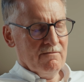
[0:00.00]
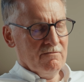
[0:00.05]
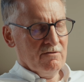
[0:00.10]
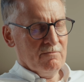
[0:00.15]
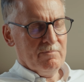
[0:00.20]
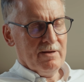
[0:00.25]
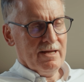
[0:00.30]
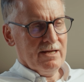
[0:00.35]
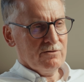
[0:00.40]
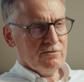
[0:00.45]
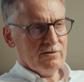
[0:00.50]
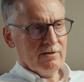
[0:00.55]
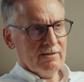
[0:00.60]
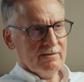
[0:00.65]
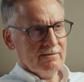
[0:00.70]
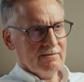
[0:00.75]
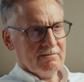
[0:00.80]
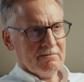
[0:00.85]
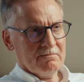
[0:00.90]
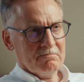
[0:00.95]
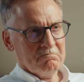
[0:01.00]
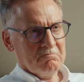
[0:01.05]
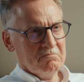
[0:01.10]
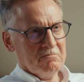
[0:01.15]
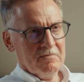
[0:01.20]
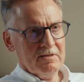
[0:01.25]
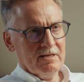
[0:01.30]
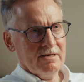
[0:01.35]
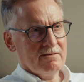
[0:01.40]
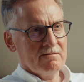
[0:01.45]
the patients
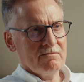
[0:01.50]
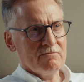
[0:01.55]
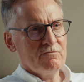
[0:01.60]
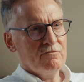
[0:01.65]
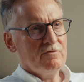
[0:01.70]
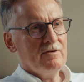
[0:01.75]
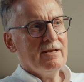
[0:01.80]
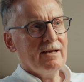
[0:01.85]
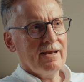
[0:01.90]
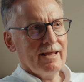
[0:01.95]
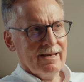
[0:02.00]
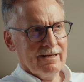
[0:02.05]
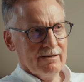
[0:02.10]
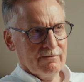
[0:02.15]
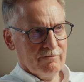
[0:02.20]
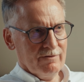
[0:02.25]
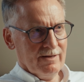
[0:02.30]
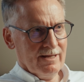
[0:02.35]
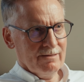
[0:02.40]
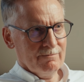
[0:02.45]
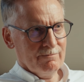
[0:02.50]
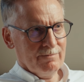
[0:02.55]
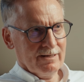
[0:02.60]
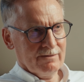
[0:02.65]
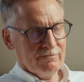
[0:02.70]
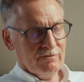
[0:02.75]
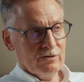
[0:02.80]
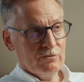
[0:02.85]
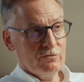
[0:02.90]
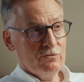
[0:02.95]
didn't feel anything,
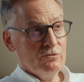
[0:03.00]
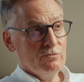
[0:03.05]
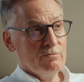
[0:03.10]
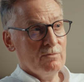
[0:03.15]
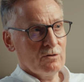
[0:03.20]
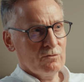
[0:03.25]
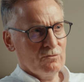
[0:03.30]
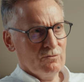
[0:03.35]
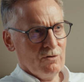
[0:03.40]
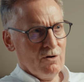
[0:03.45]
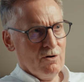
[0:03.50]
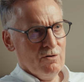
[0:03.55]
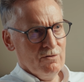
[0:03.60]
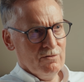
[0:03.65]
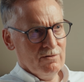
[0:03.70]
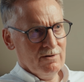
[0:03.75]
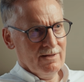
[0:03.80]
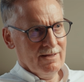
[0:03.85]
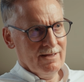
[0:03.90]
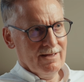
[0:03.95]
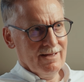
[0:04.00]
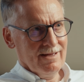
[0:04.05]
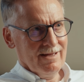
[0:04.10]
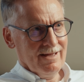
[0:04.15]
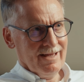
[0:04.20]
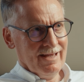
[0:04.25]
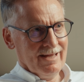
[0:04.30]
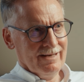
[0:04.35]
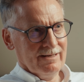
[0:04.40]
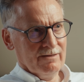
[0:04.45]
but the tumor grew.
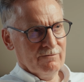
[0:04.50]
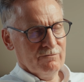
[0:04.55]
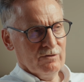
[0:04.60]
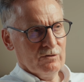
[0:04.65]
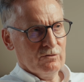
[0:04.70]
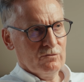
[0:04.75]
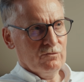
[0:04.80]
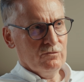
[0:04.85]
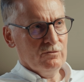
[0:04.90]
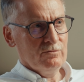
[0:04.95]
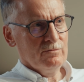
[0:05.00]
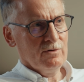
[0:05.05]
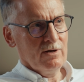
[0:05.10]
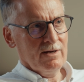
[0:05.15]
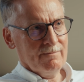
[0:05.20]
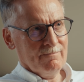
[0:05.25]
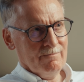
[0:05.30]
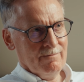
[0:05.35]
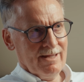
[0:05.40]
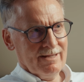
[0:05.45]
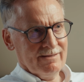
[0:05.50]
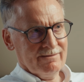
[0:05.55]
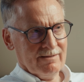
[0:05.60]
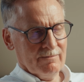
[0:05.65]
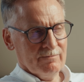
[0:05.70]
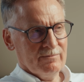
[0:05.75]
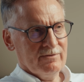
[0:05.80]
And if a tumor makes some